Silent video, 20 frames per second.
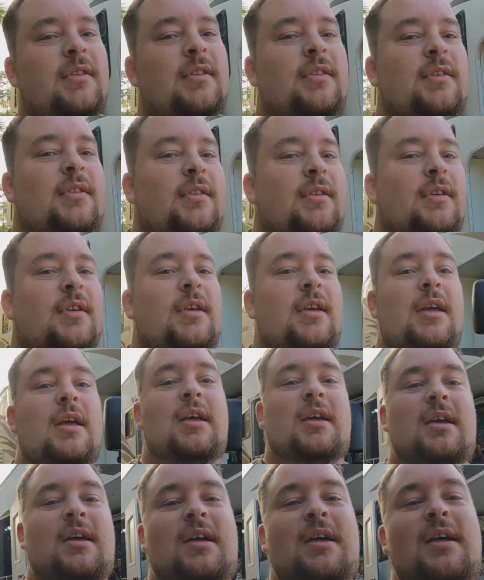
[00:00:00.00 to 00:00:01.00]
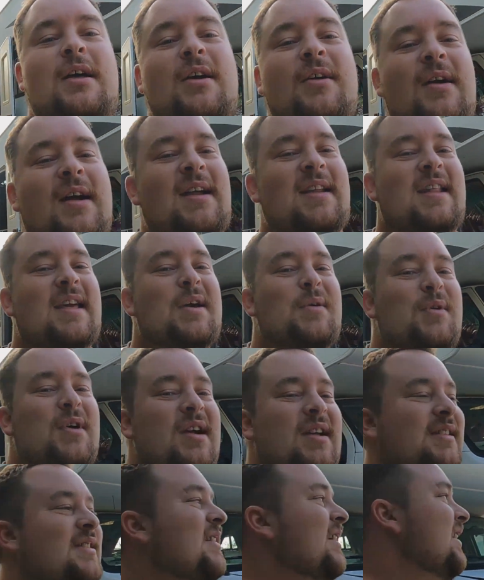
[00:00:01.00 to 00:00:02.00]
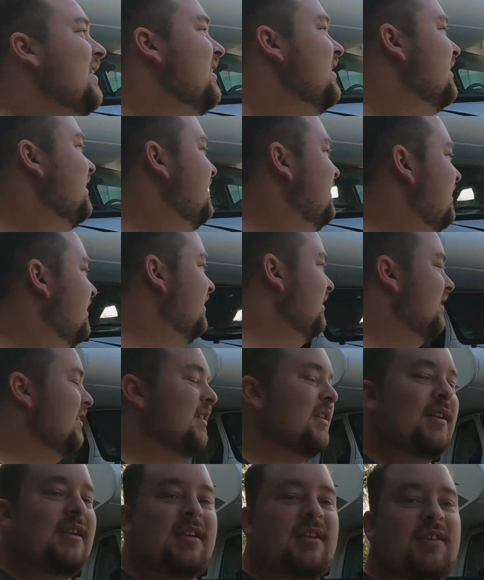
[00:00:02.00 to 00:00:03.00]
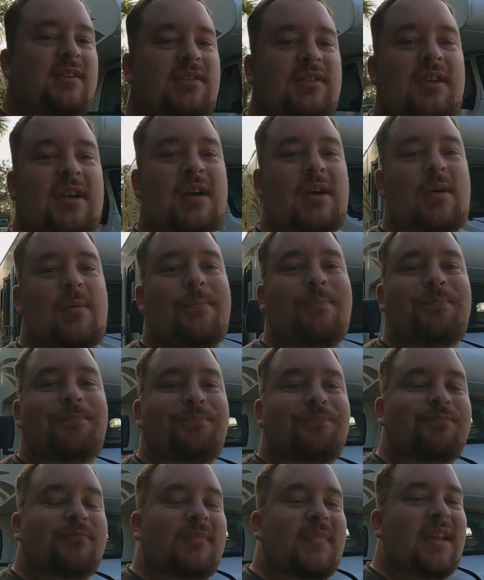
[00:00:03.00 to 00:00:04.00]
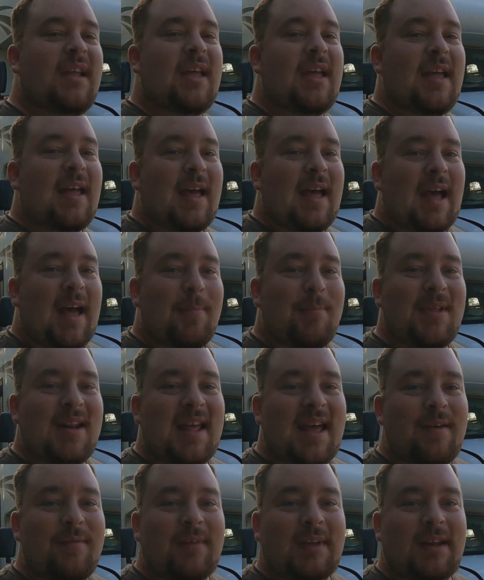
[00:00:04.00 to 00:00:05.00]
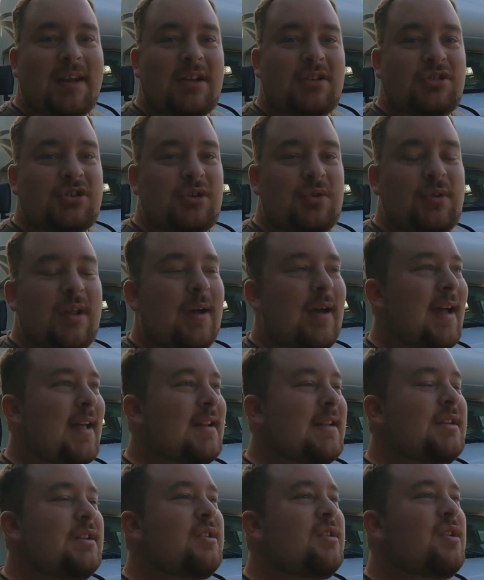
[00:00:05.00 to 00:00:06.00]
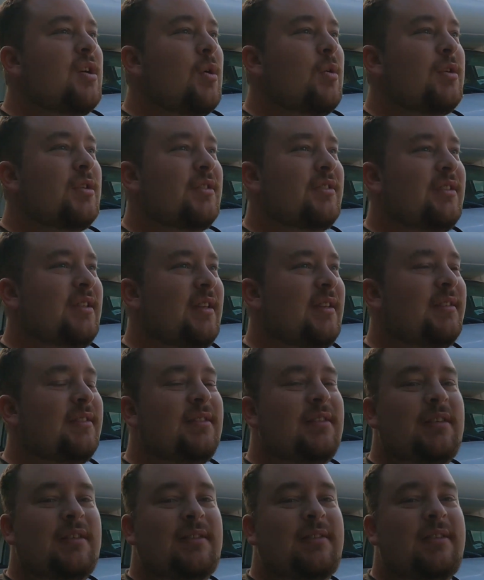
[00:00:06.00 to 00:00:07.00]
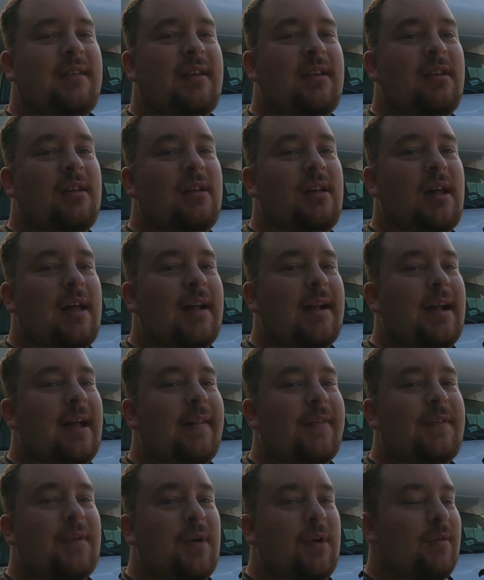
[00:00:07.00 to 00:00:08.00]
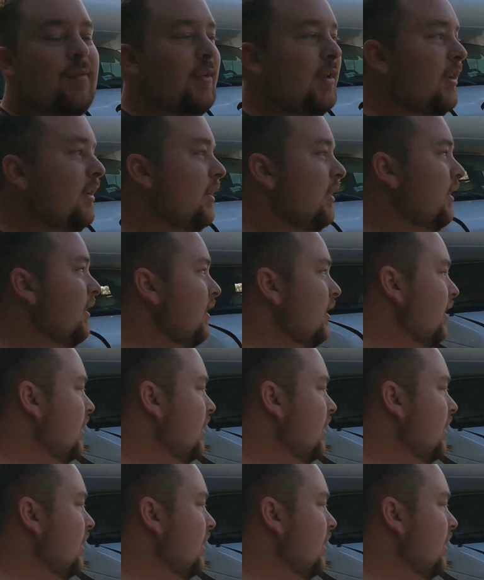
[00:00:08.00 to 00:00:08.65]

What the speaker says: All right, now we're outside. So I've been having an issue. Now I didn't notice this till I got the RV.